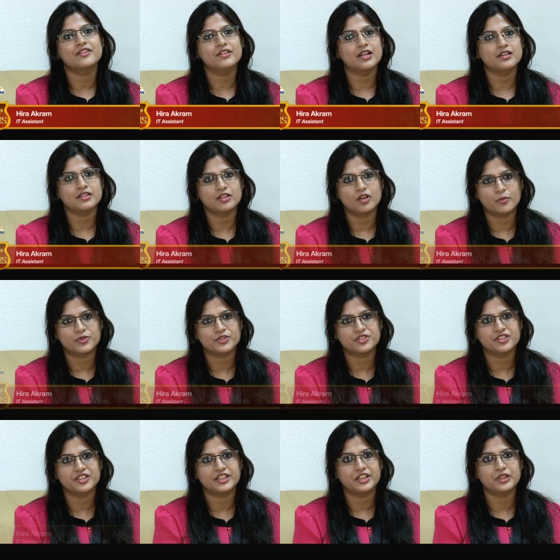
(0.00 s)
given us an
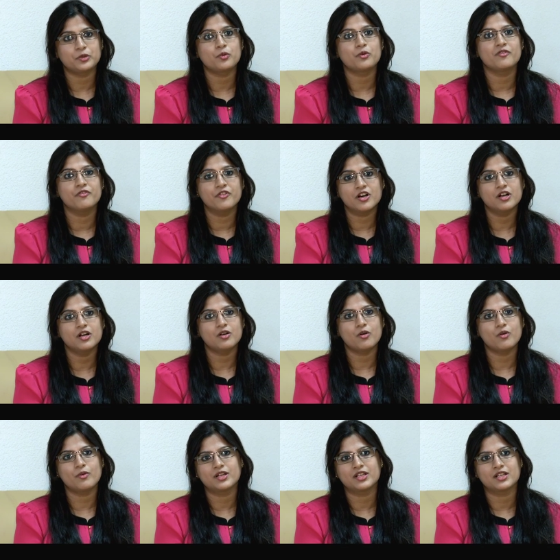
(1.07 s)
opportunity to work
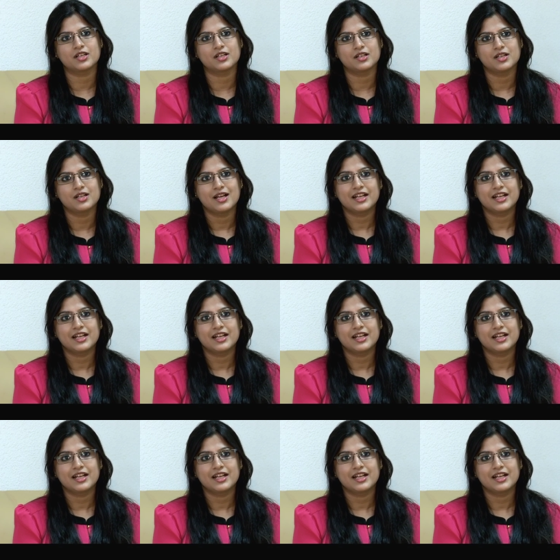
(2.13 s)
over here,